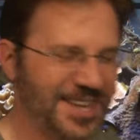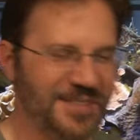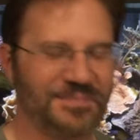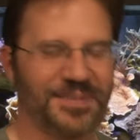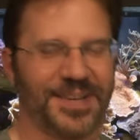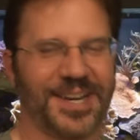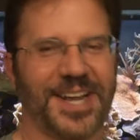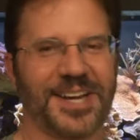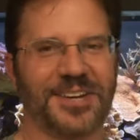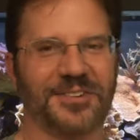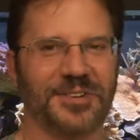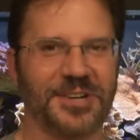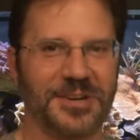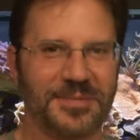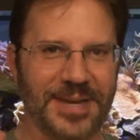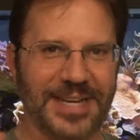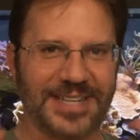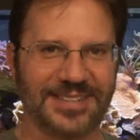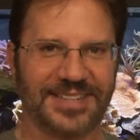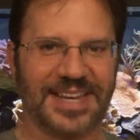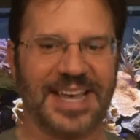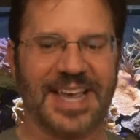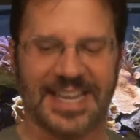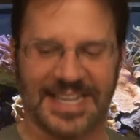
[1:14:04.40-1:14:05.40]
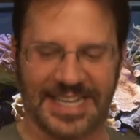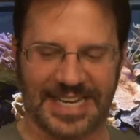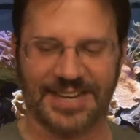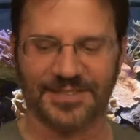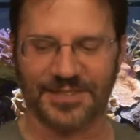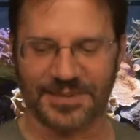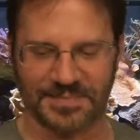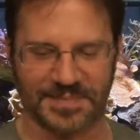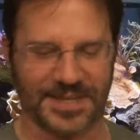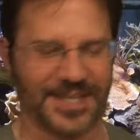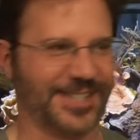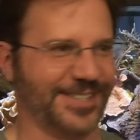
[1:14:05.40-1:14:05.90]
but I don't want to make his head
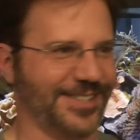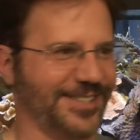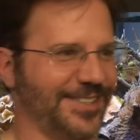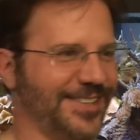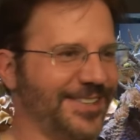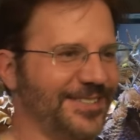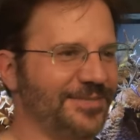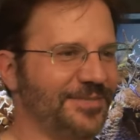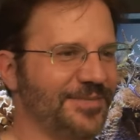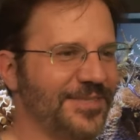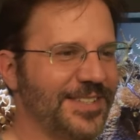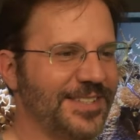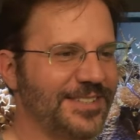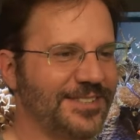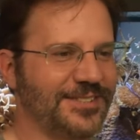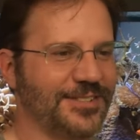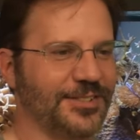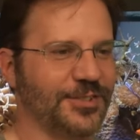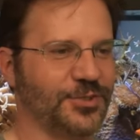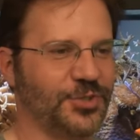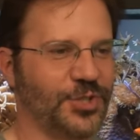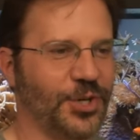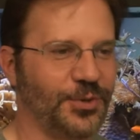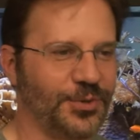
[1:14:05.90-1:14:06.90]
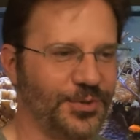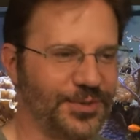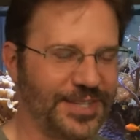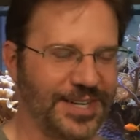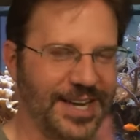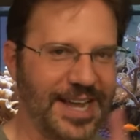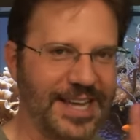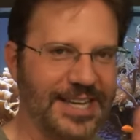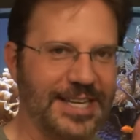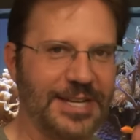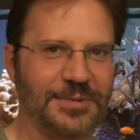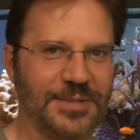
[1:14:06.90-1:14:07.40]
even bigger. So don't
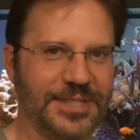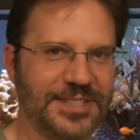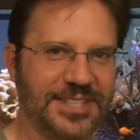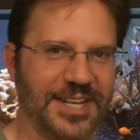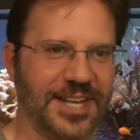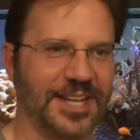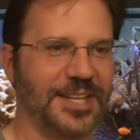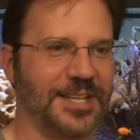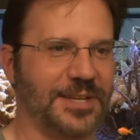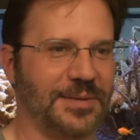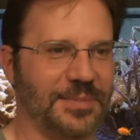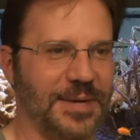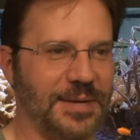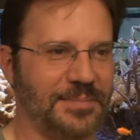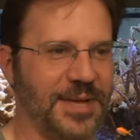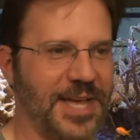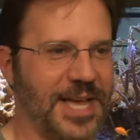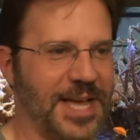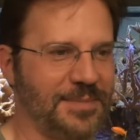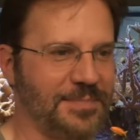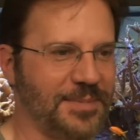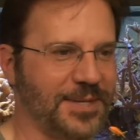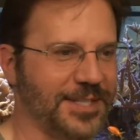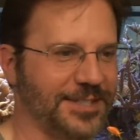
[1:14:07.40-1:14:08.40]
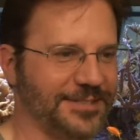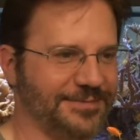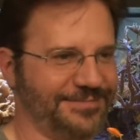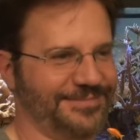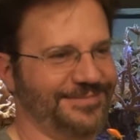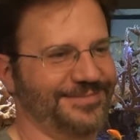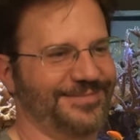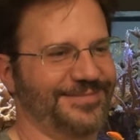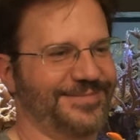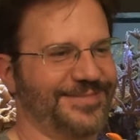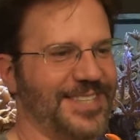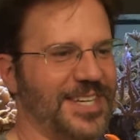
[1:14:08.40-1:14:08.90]
anyone tell him I'm happy.
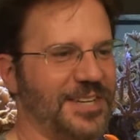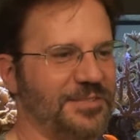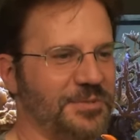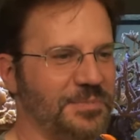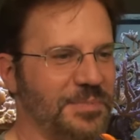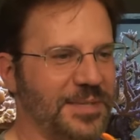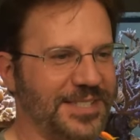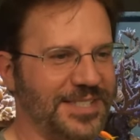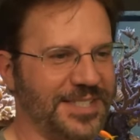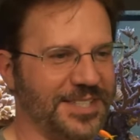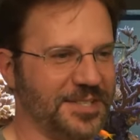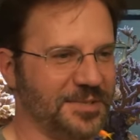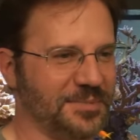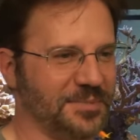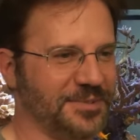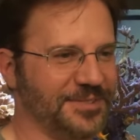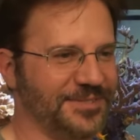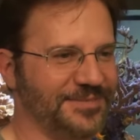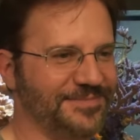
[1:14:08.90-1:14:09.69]
That would be terrible.